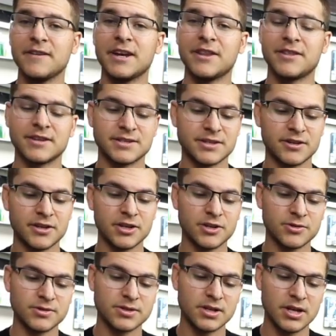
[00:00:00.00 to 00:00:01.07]
and the
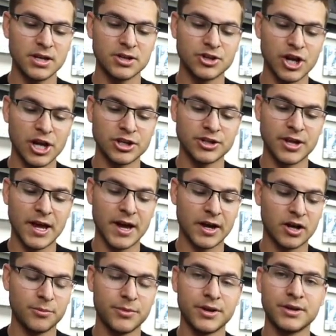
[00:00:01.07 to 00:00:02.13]
0s, changing the
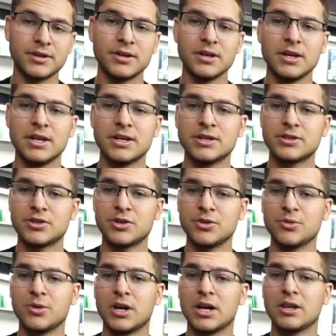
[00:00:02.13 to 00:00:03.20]
Ackerman
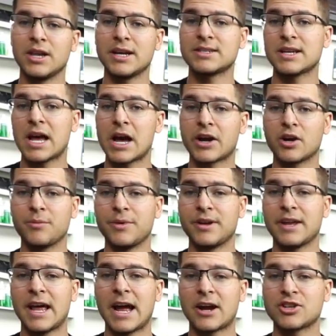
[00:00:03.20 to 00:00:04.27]
to less Ackerman,
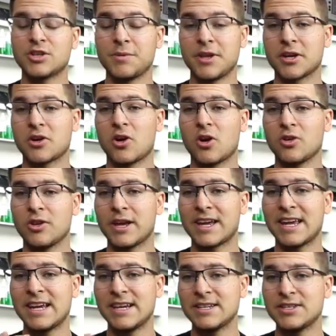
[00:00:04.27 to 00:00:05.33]
actually made the car like
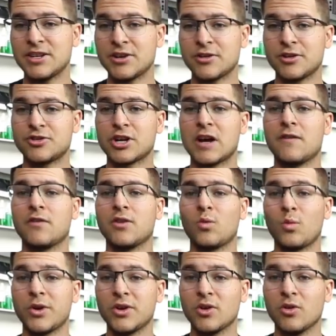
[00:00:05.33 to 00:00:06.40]
easier to drive on the
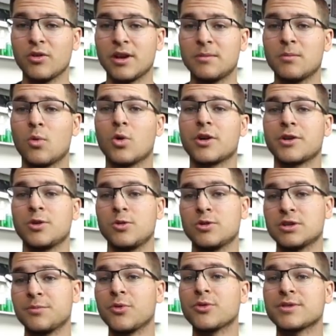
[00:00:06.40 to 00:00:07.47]
wheel and more
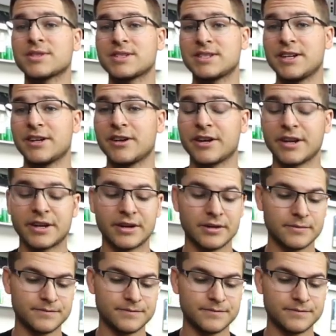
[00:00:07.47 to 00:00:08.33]
usable steering.